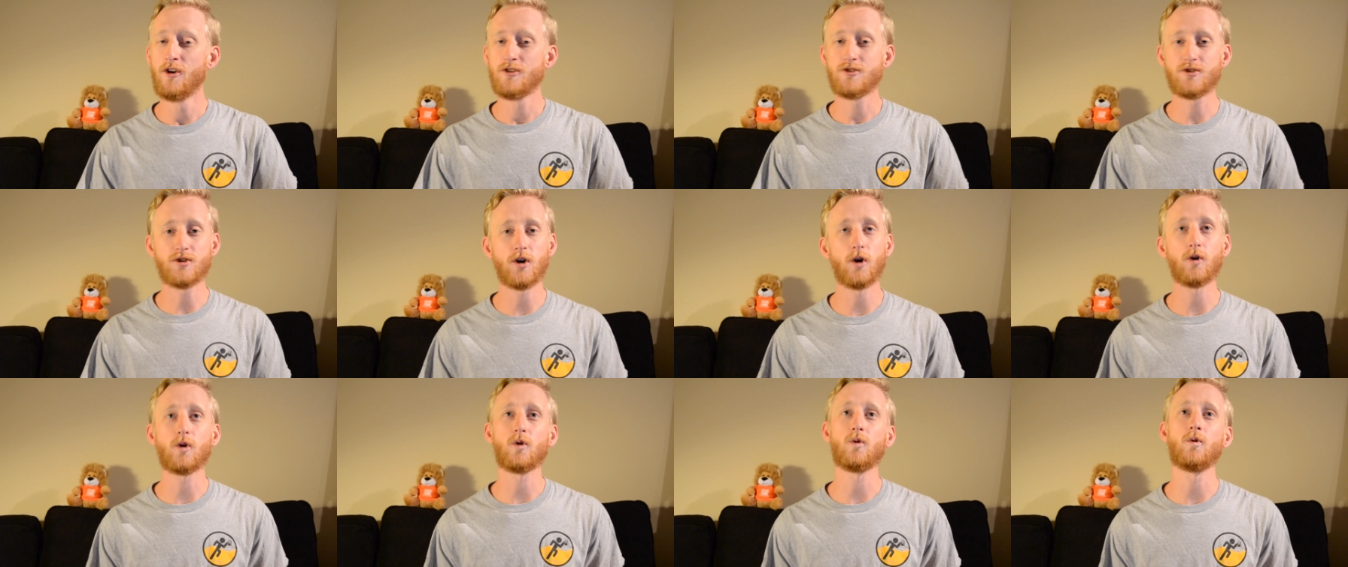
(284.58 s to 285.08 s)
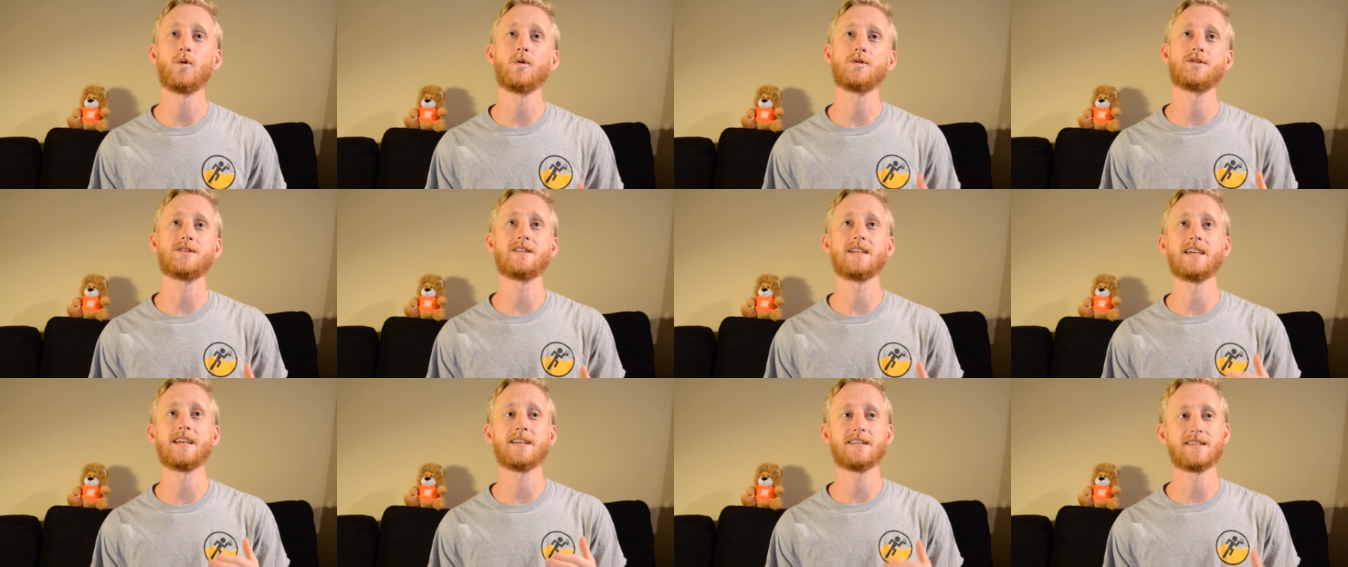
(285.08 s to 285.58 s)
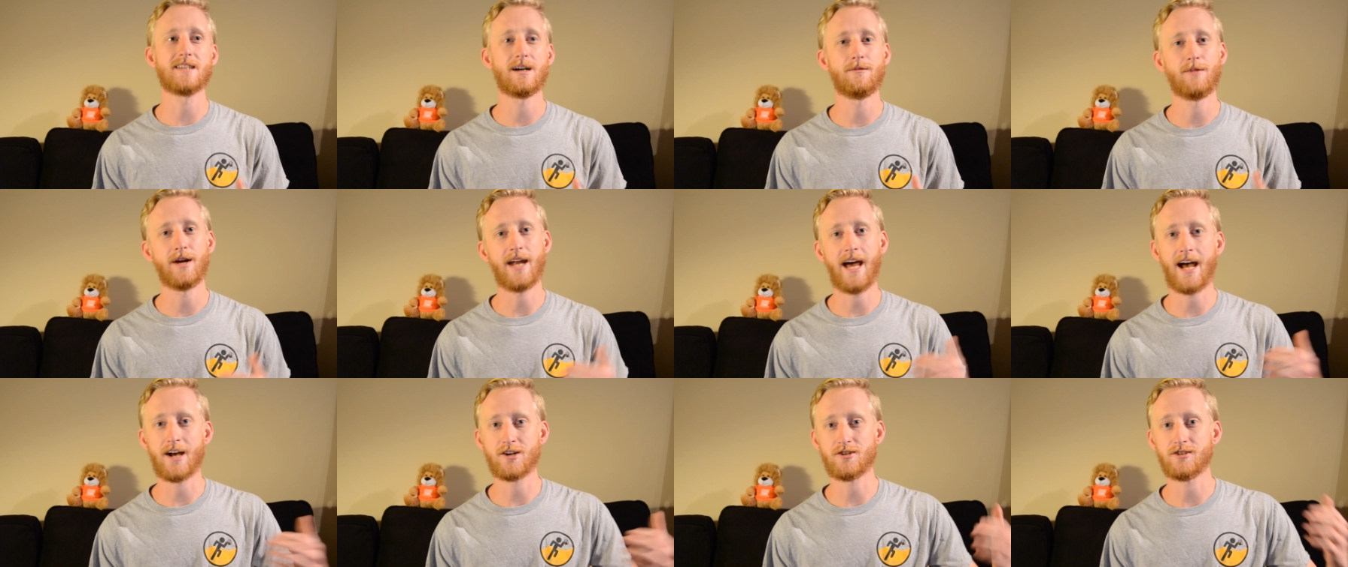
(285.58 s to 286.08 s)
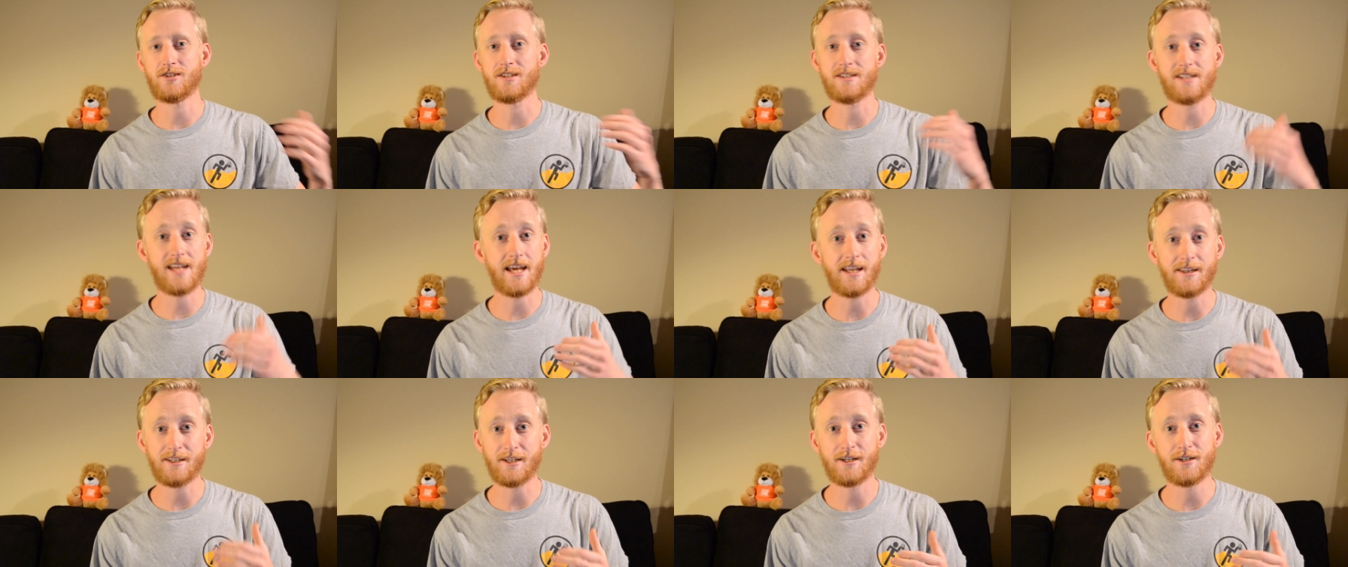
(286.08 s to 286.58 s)
so cool seeing someone actually
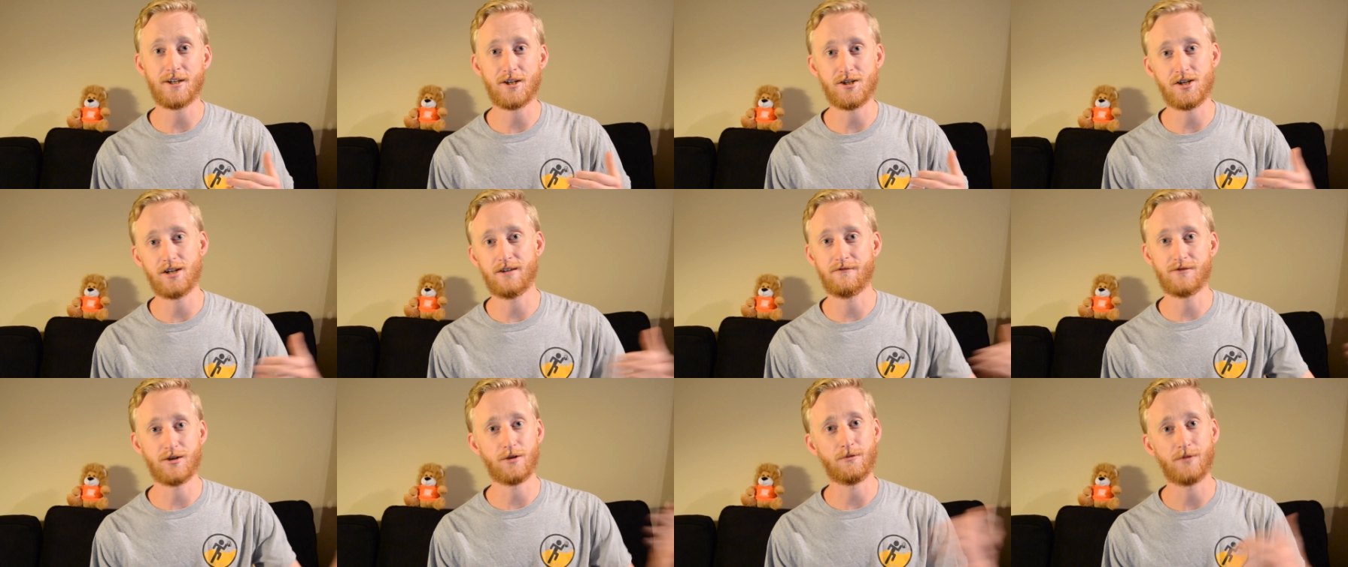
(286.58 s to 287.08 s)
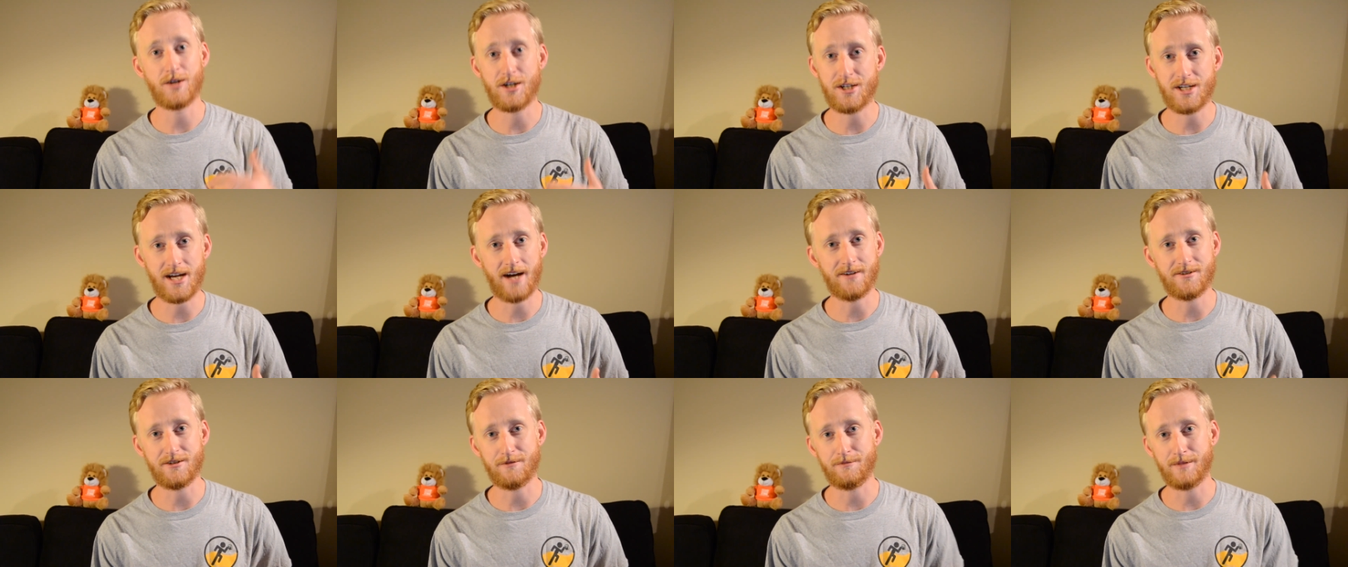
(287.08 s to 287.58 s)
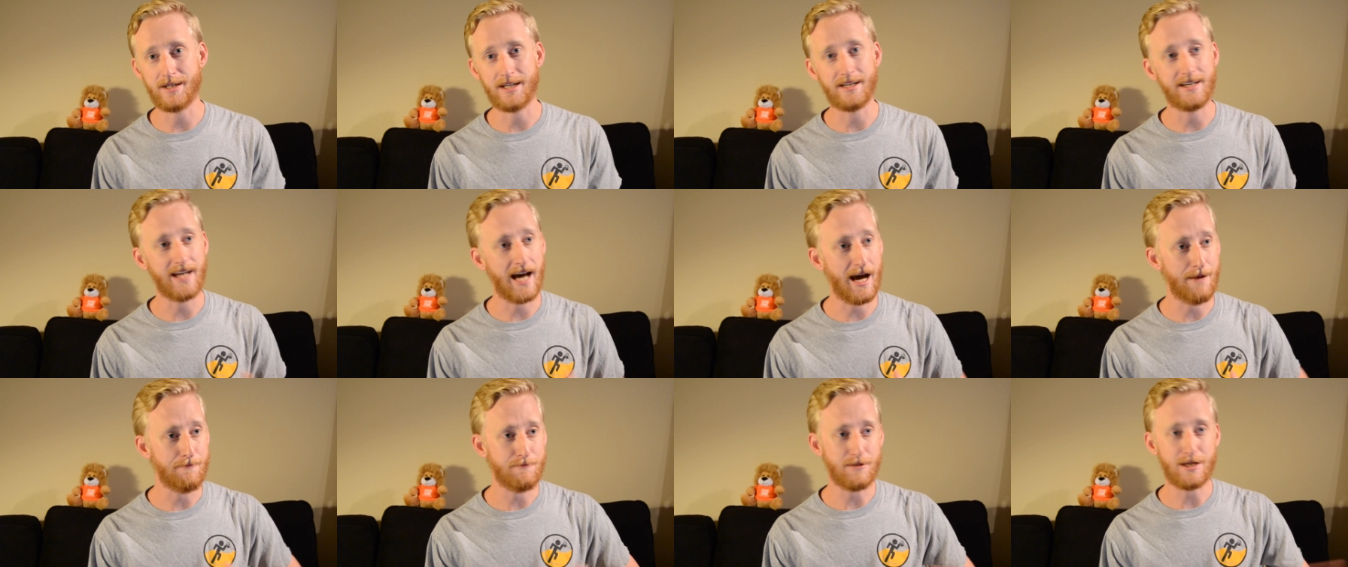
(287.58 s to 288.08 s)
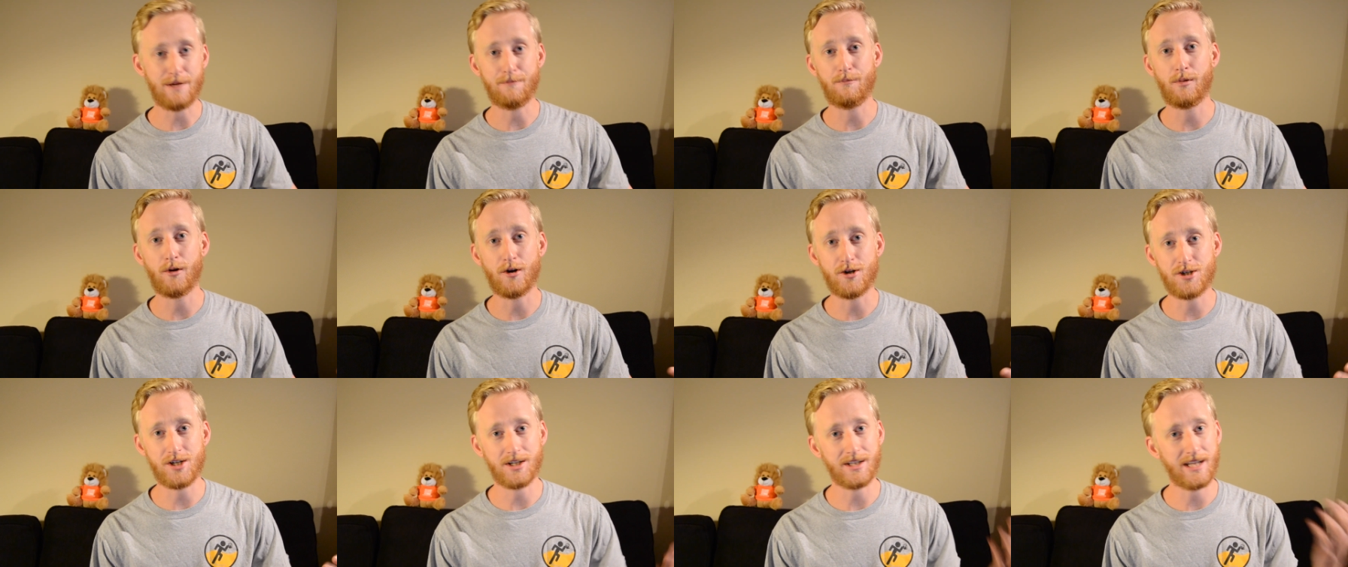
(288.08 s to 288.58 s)
take the initiative to reach out to me, not me
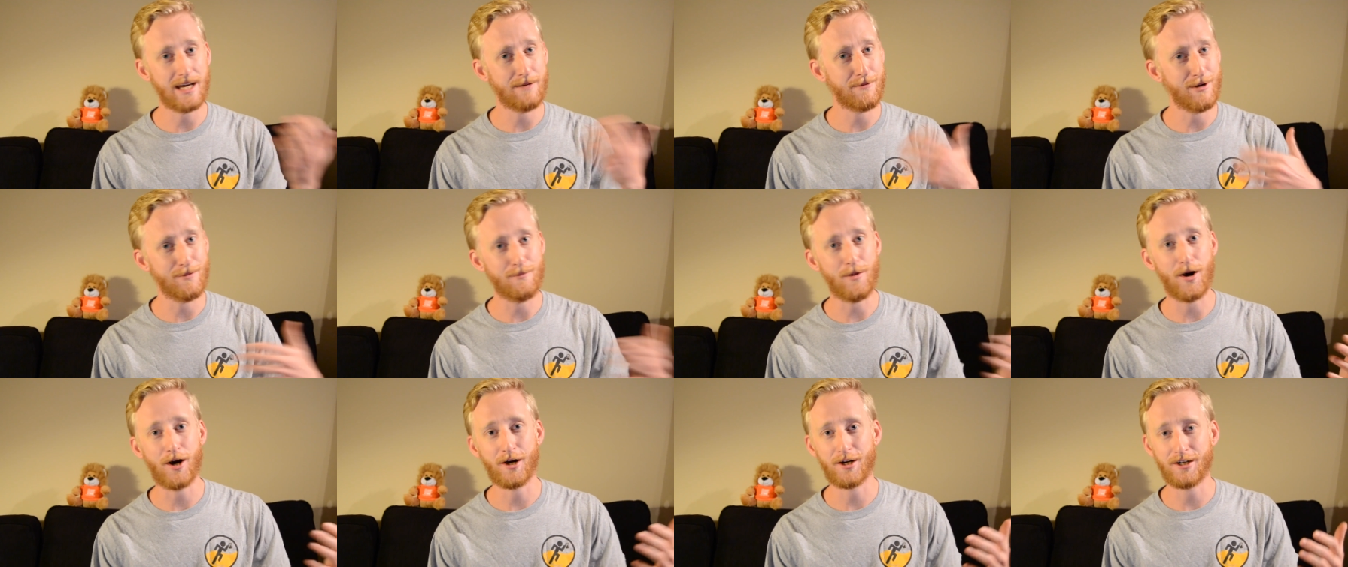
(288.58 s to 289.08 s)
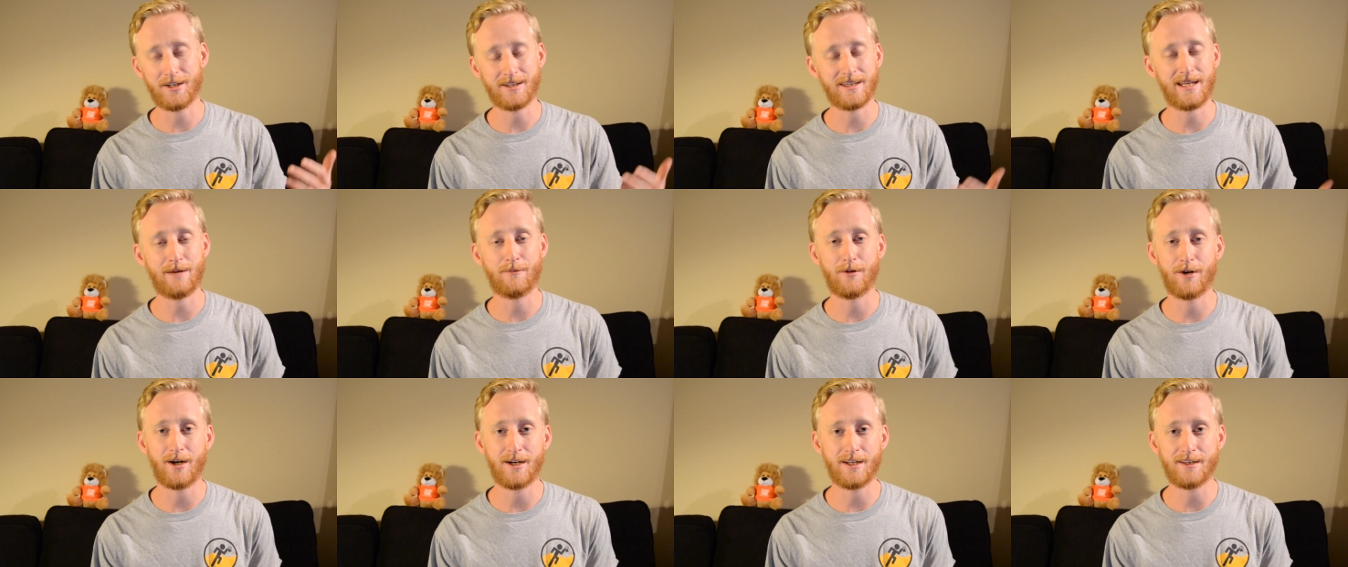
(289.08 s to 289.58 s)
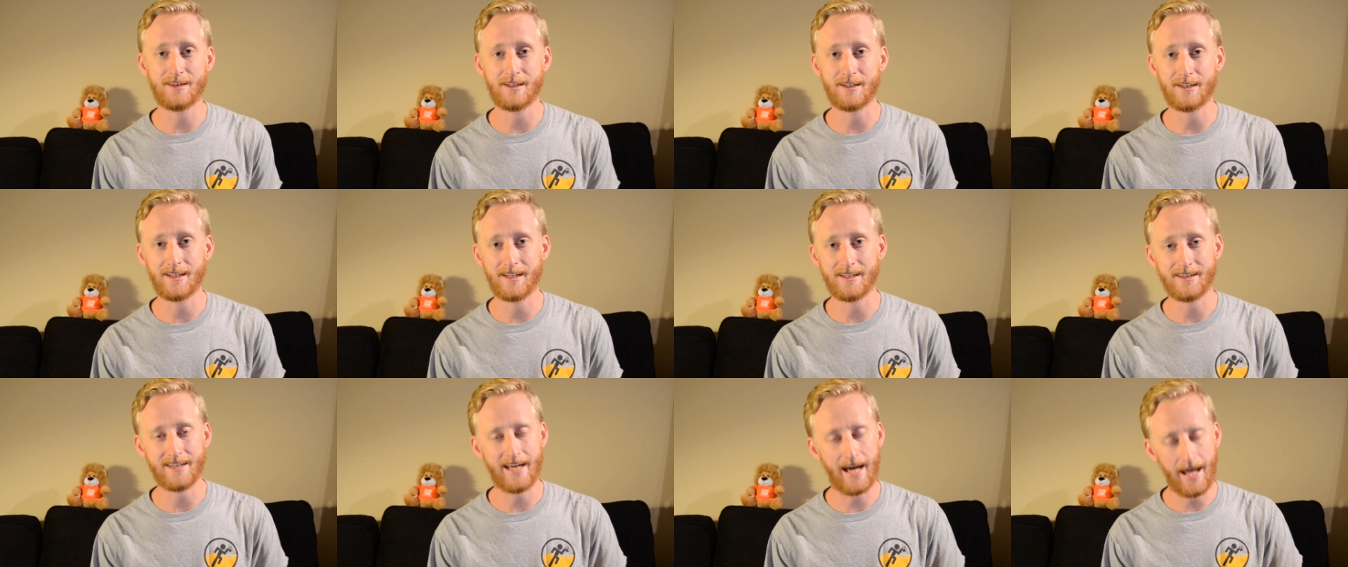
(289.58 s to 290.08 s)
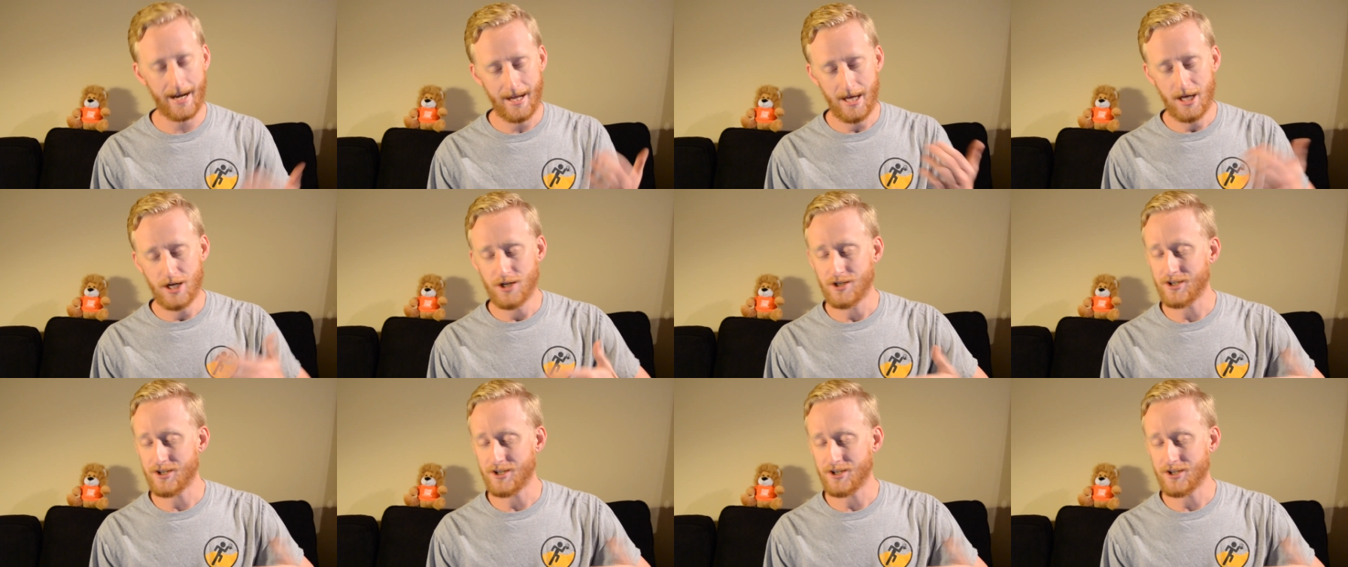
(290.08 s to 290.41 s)
pushing them or marketing them or anything like that.